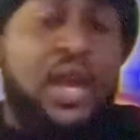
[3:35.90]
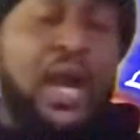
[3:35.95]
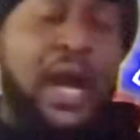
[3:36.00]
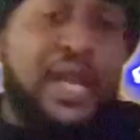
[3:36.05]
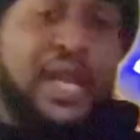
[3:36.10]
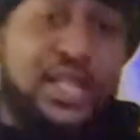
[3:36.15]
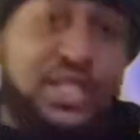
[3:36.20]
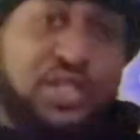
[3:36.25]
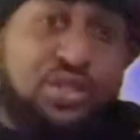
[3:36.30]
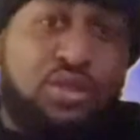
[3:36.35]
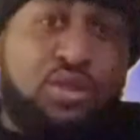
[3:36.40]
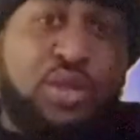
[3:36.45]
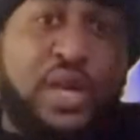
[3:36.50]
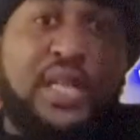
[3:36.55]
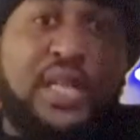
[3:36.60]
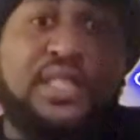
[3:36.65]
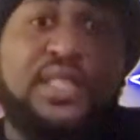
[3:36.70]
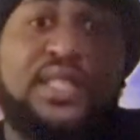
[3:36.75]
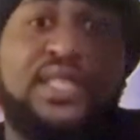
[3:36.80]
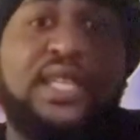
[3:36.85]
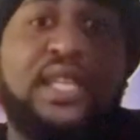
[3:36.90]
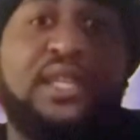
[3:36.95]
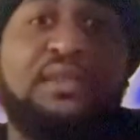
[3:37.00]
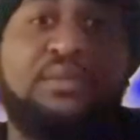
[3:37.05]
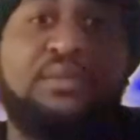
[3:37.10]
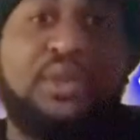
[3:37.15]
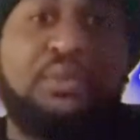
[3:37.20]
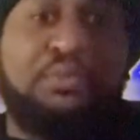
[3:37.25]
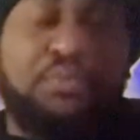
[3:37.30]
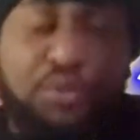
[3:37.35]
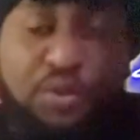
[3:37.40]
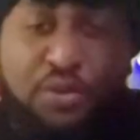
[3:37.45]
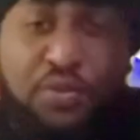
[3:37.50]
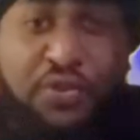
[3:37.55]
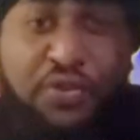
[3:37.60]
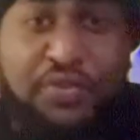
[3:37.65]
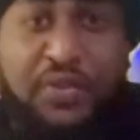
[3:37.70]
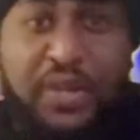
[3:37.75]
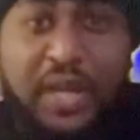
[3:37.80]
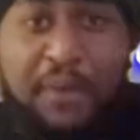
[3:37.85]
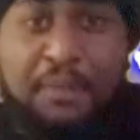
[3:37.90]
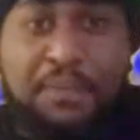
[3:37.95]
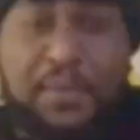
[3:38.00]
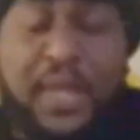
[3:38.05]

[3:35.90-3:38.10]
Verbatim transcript: I need you guys to send me proof of that.